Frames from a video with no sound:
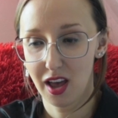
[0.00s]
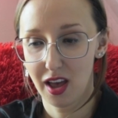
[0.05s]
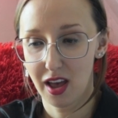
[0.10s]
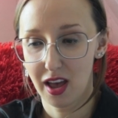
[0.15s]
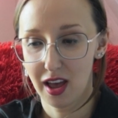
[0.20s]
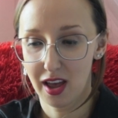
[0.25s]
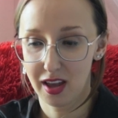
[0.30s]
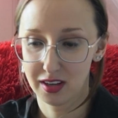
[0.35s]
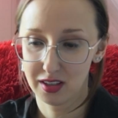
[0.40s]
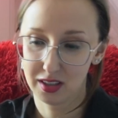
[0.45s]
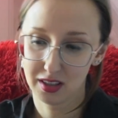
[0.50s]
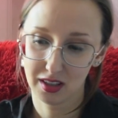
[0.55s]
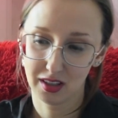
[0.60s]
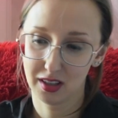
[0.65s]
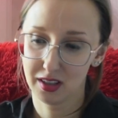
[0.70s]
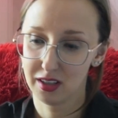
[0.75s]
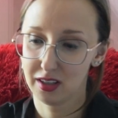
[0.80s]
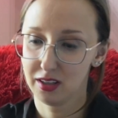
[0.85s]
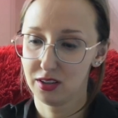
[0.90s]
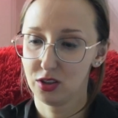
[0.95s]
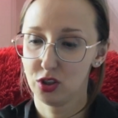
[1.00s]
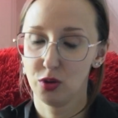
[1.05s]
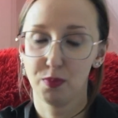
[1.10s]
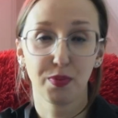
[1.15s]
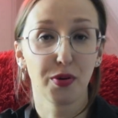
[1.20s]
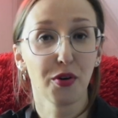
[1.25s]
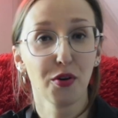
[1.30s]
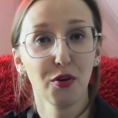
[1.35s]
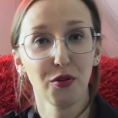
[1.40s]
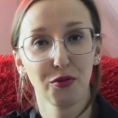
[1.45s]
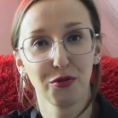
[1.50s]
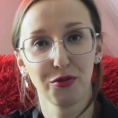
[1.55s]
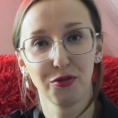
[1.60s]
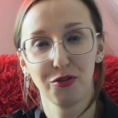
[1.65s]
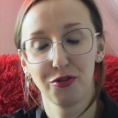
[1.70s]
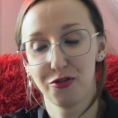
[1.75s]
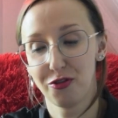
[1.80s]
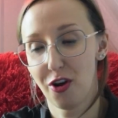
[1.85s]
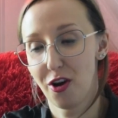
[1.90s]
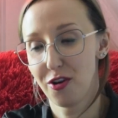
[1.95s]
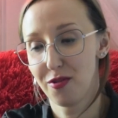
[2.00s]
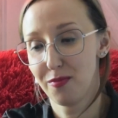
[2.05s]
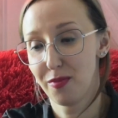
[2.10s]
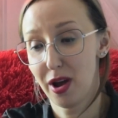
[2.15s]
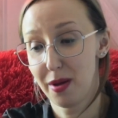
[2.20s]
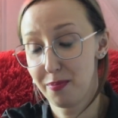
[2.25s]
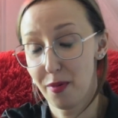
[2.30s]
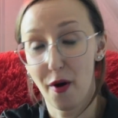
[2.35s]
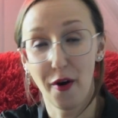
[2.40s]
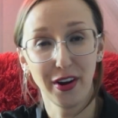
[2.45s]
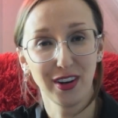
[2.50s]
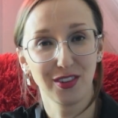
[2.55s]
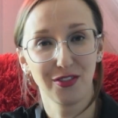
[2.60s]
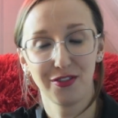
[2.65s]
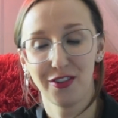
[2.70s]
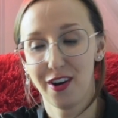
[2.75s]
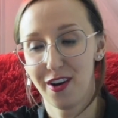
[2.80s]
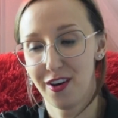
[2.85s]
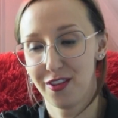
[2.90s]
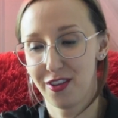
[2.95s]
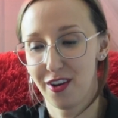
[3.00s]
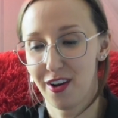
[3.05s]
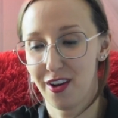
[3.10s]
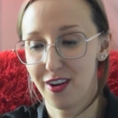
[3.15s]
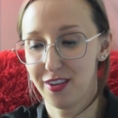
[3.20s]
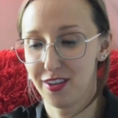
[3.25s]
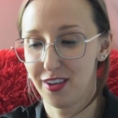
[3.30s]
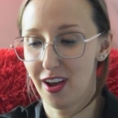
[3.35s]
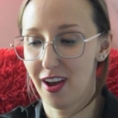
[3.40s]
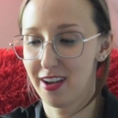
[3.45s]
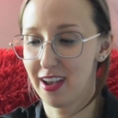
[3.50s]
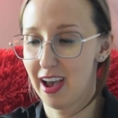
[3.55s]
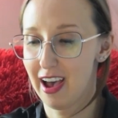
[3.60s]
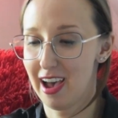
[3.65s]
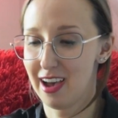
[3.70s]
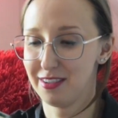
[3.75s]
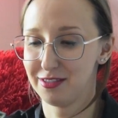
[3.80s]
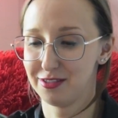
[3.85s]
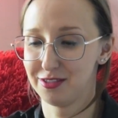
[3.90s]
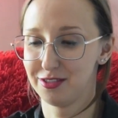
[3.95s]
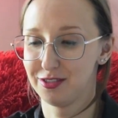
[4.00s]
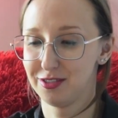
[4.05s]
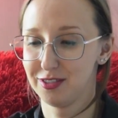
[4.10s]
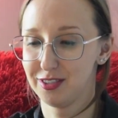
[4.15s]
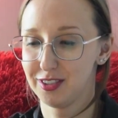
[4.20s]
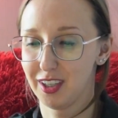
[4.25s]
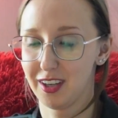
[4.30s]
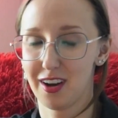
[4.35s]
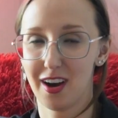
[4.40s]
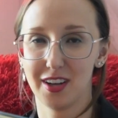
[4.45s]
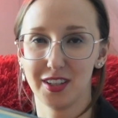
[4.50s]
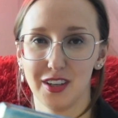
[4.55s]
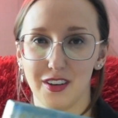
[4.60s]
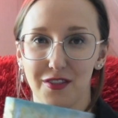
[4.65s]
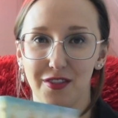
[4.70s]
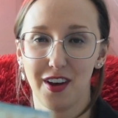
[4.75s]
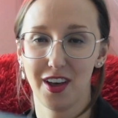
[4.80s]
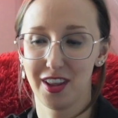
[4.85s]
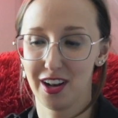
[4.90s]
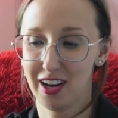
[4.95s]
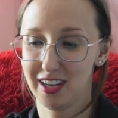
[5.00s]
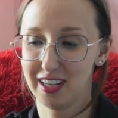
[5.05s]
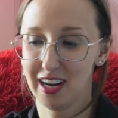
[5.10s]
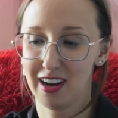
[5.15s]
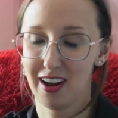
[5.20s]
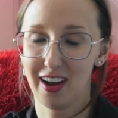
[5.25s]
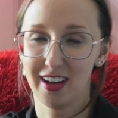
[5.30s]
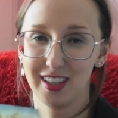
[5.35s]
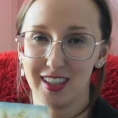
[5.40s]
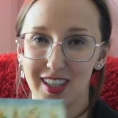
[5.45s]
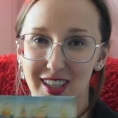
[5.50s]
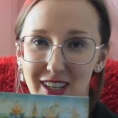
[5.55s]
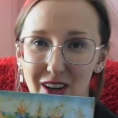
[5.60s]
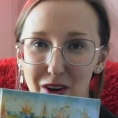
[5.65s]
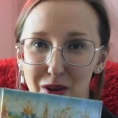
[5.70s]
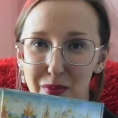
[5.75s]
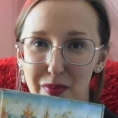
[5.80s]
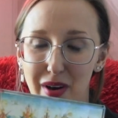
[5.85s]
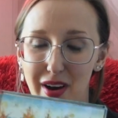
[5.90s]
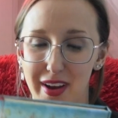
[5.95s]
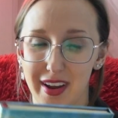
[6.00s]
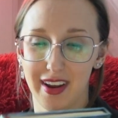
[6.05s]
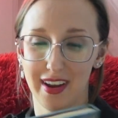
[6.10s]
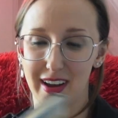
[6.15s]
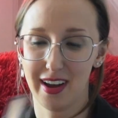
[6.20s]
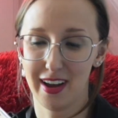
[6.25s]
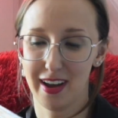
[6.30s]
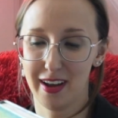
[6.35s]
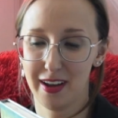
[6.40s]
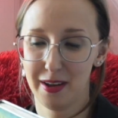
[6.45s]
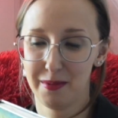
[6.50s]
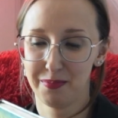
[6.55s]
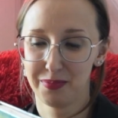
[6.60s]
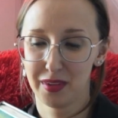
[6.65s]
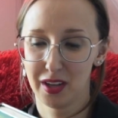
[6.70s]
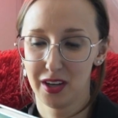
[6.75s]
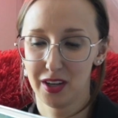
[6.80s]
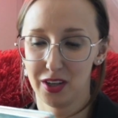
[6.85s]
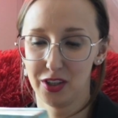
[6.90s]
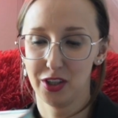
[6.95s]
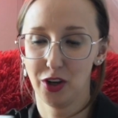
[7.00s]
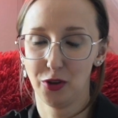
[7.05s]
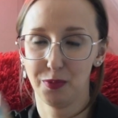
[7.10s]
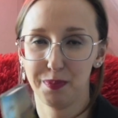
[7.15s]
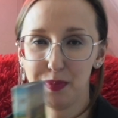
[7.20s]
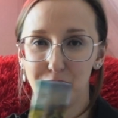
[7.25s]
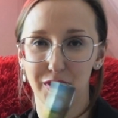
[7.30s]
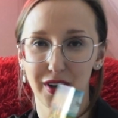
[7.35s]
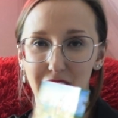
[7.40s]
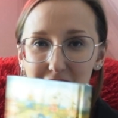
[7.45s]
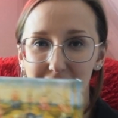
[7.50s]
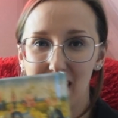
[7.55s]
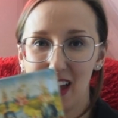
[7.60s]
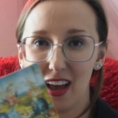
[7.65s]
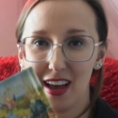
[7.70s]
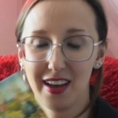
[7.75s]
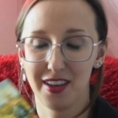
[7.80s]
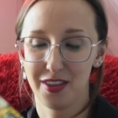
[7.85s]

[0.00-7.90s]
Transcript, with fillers: And to prove my point further, I have the Garden of Earthly Delights on my notebook here.